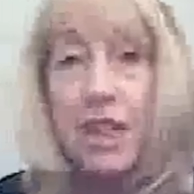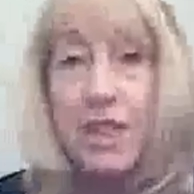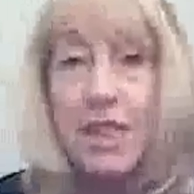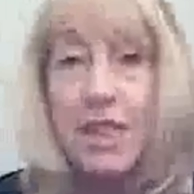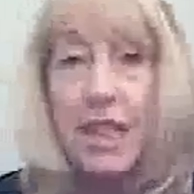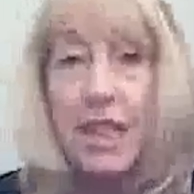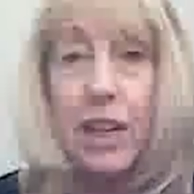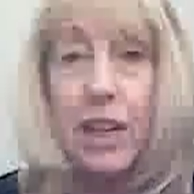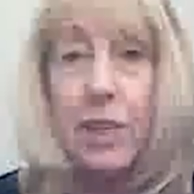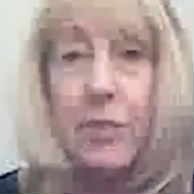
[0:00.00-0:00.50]
I
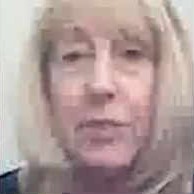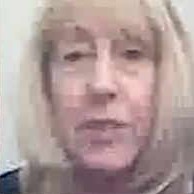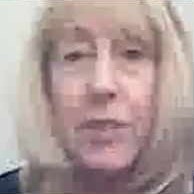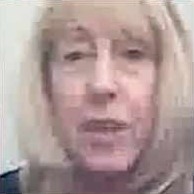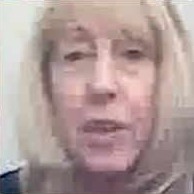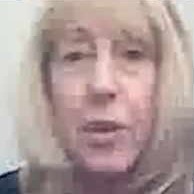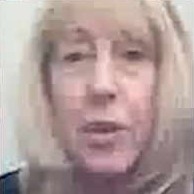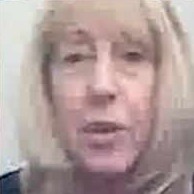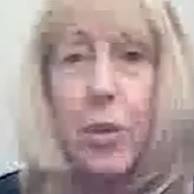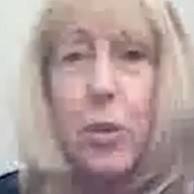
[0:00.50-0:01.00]
say,
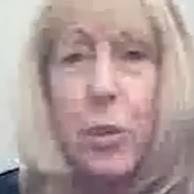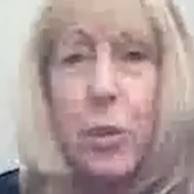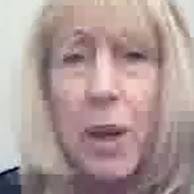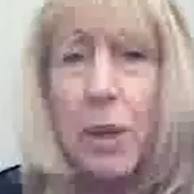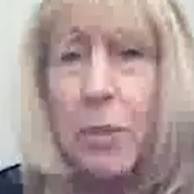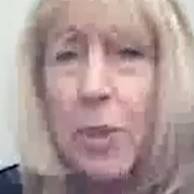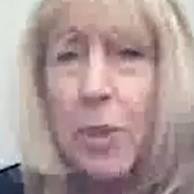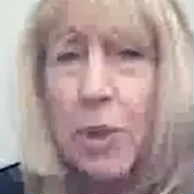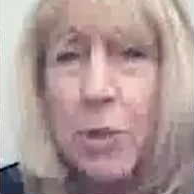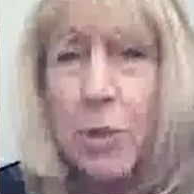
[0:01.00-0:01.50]
well,
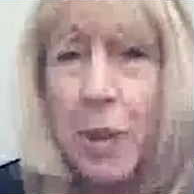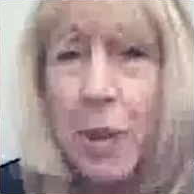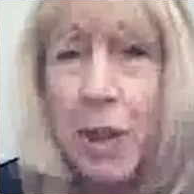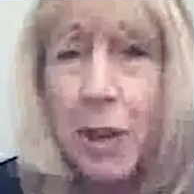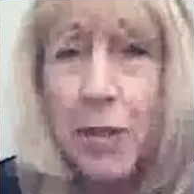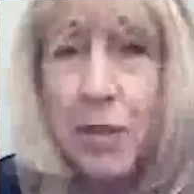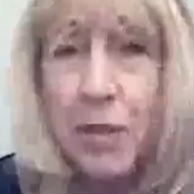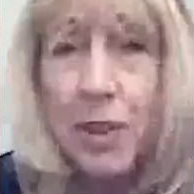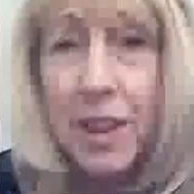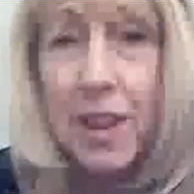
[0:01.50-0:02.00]
why would you be
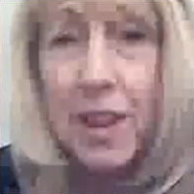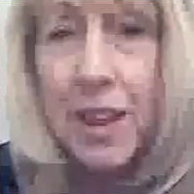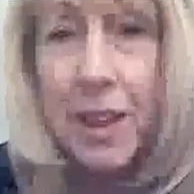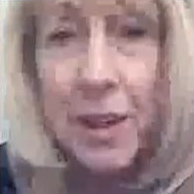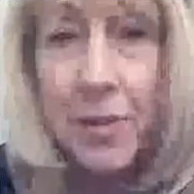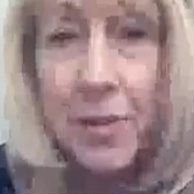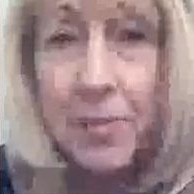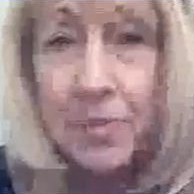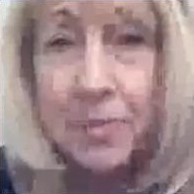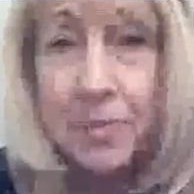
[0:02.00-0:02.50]
over
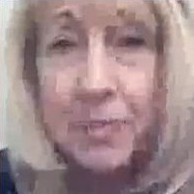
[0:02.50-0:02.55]
there?